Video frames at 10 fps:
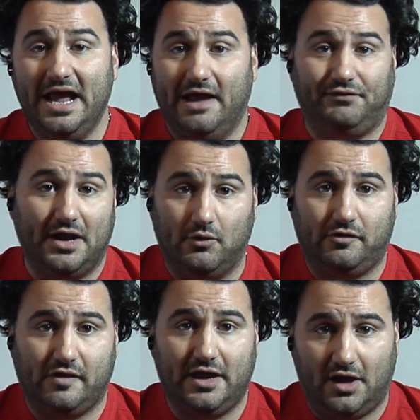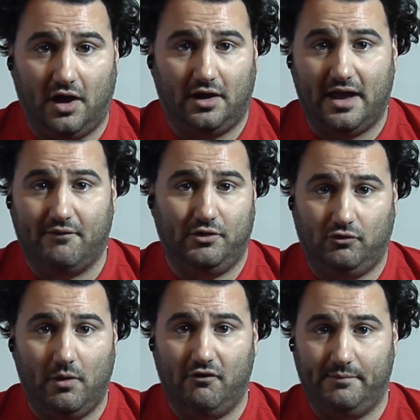If they don't say cuck every
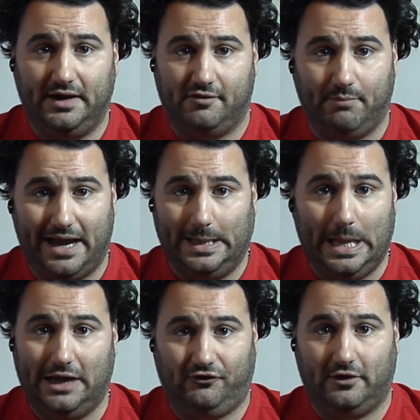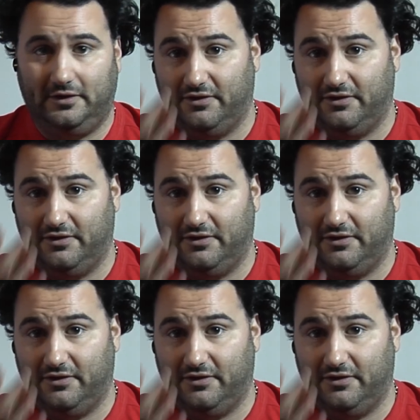12 minutes, biologically,